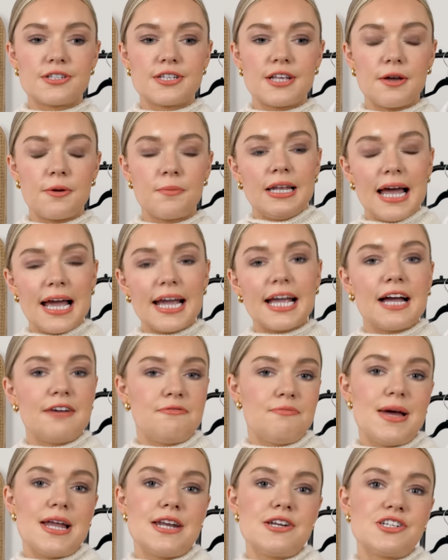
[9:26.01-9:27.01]
So like
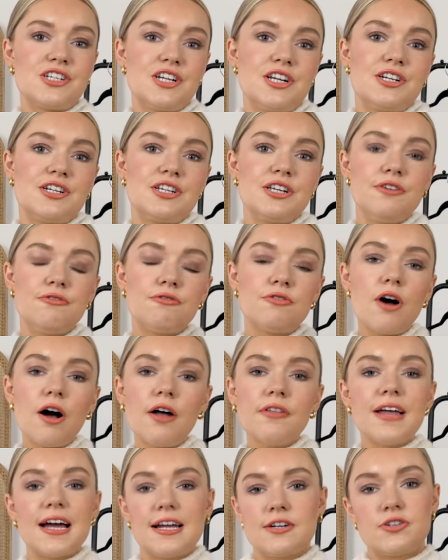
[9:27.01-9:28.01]
I've mentioned, you've
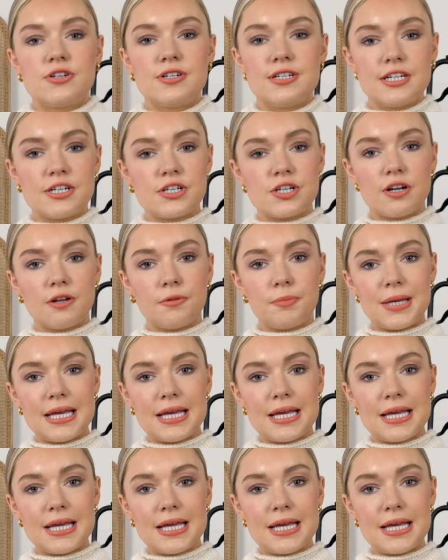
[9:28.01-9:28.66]
got that traditional